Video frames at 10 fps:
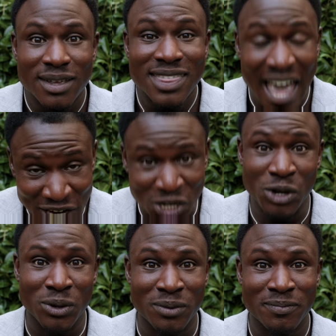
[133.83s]
Thank
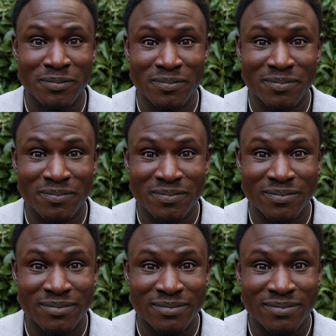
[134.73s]
you.
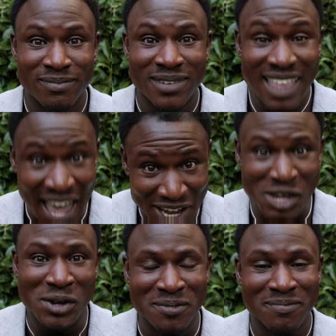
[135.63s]
Thank
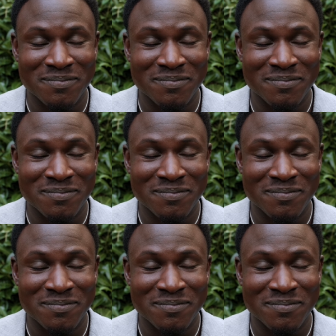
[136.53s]
you.